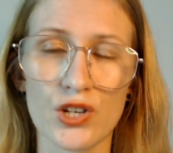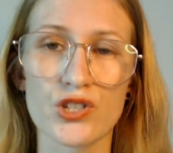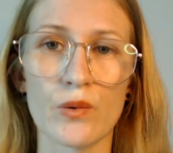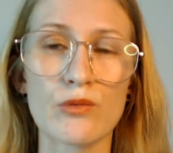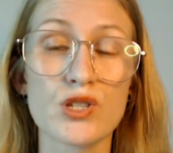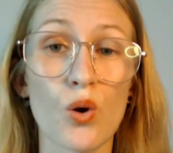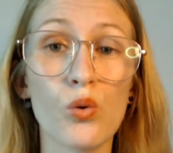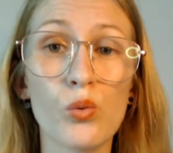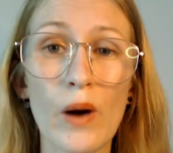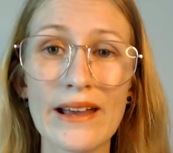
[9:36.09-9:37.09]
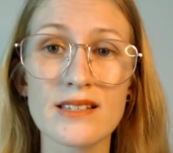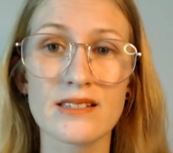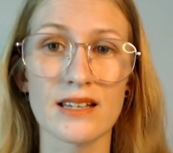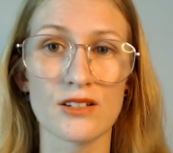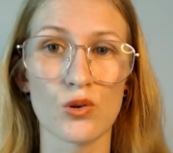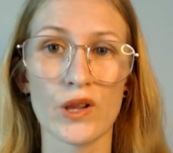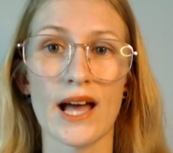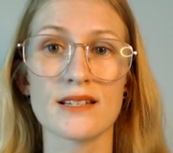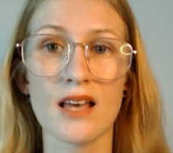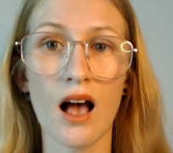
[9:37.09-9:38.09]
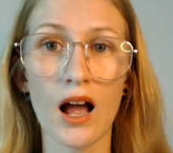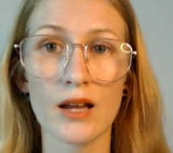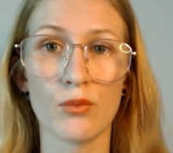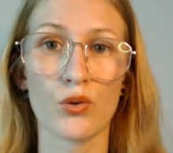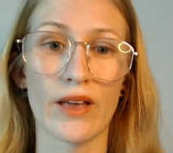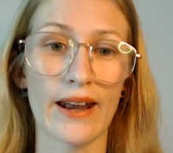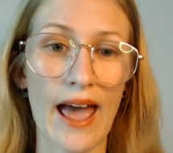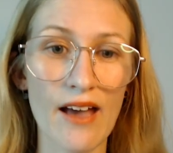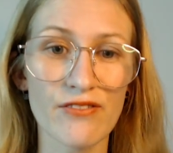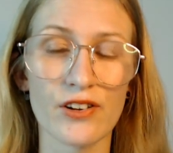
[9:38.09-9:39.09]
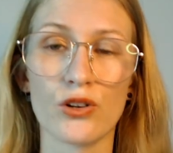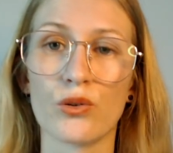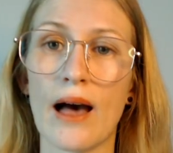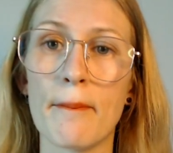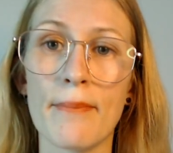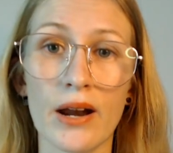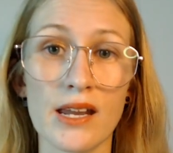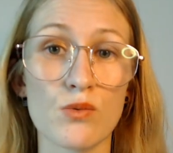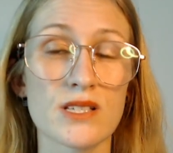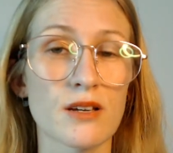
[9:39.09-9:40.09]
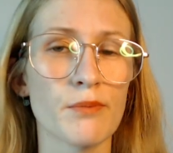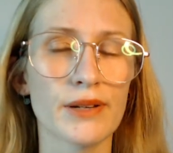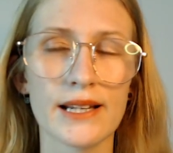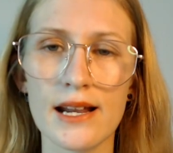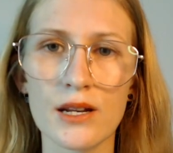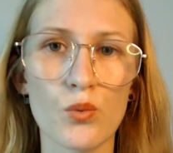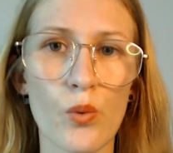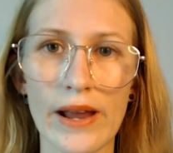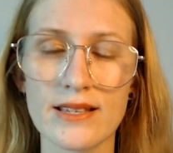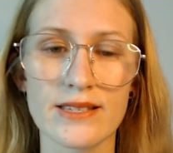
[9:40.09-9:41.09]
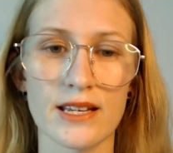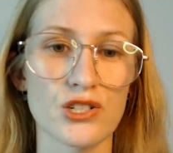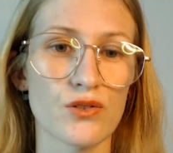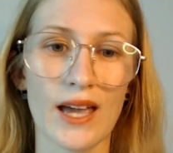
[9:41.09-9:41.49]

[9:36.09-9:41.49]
So it was all wasted, all that time, all that effort, all that money was completely wasted.